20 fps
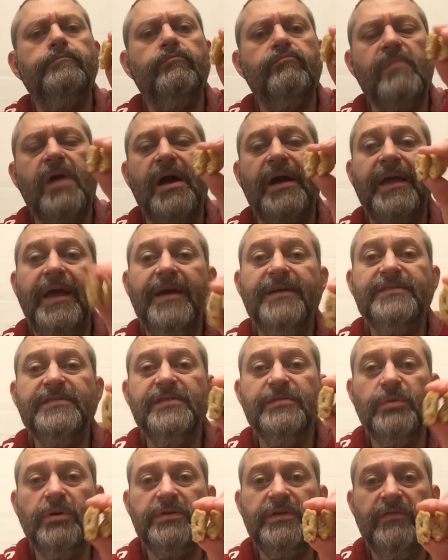My guess
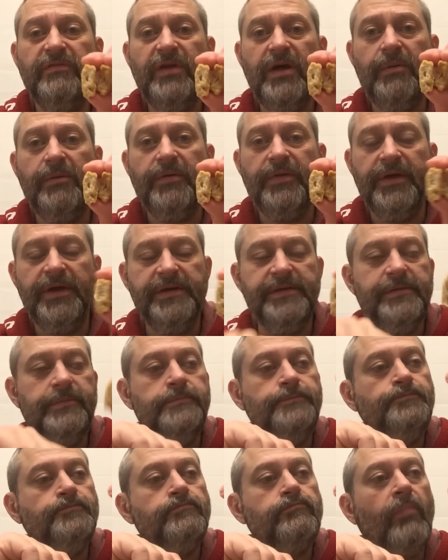is what they've done with these
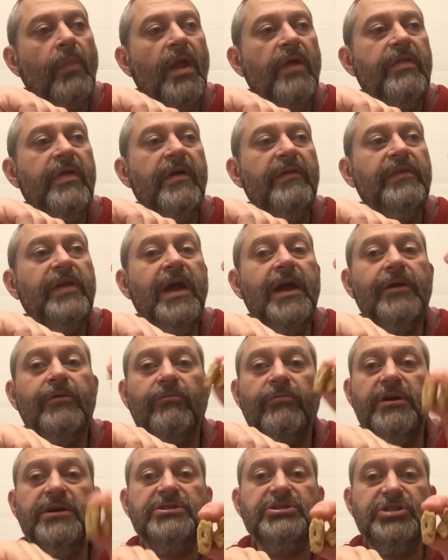is they've
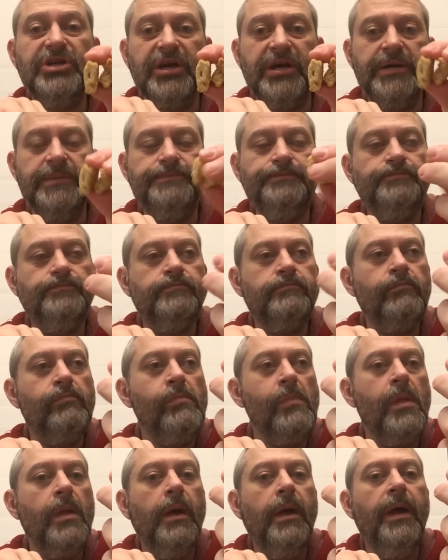taken real chicken
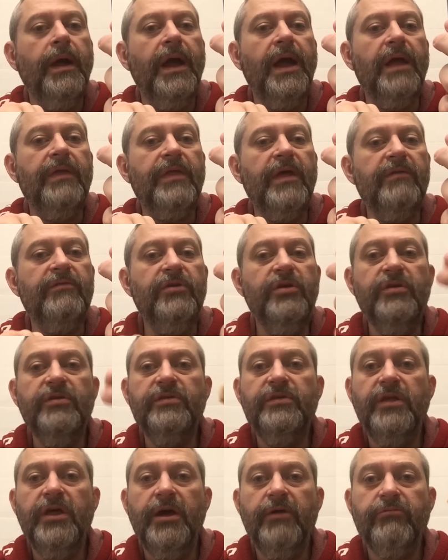and they've
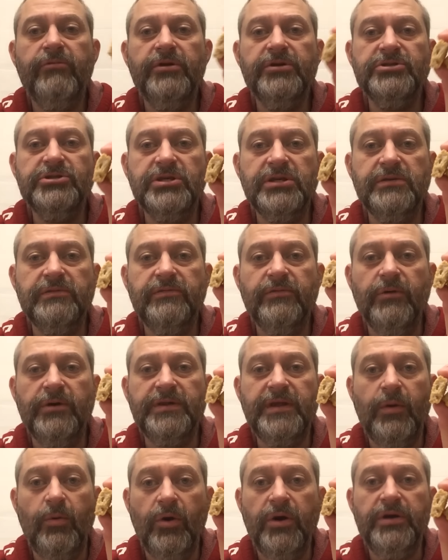used that real chicken for
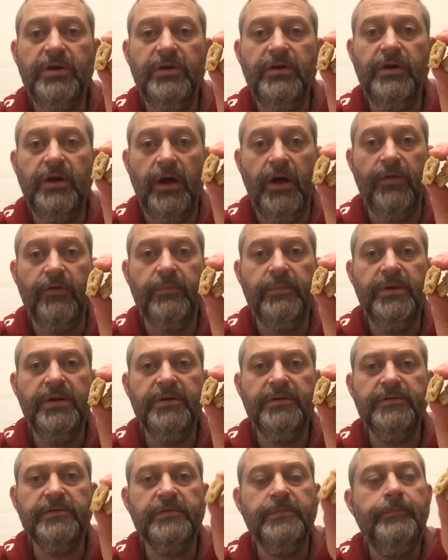what they want to do in other
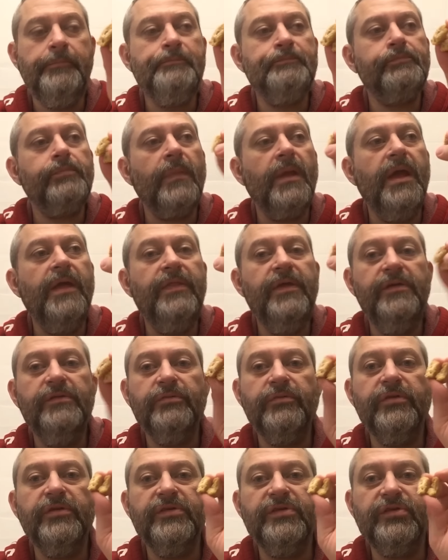meals. And these
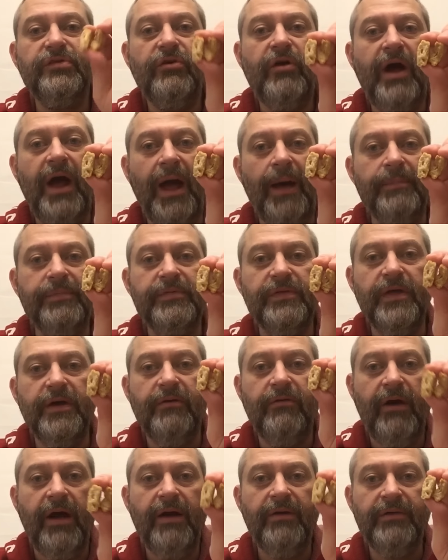were the scraps they
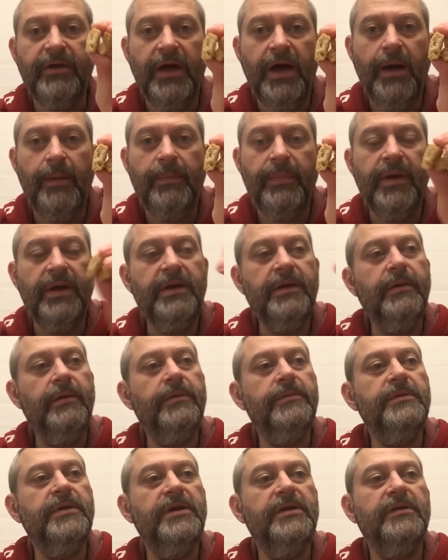ground up
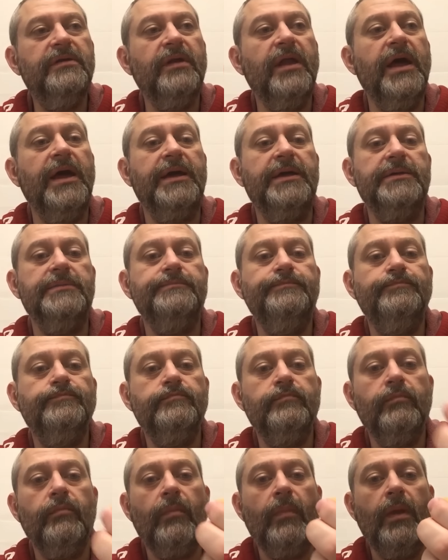into like,
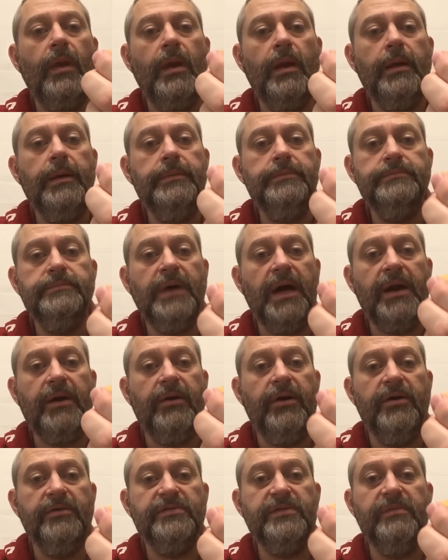I don't
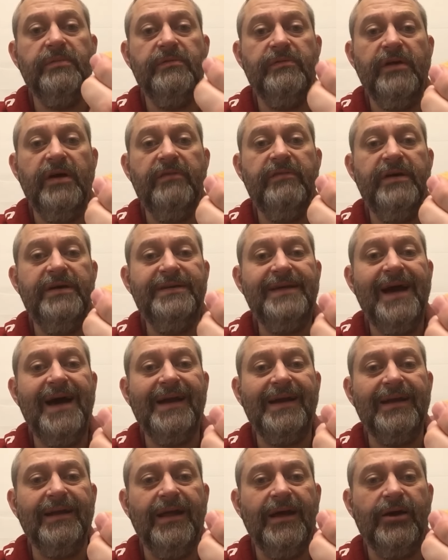know, something very, very
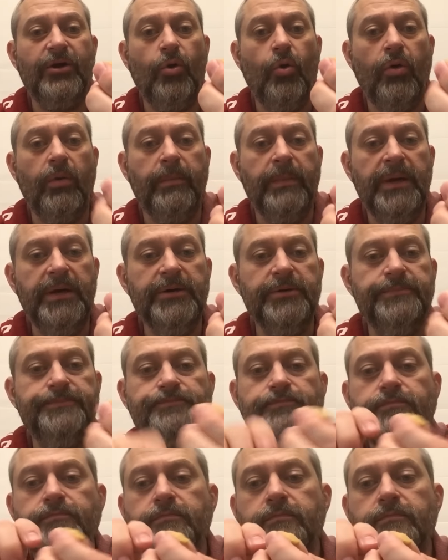tiny, like cornmeal,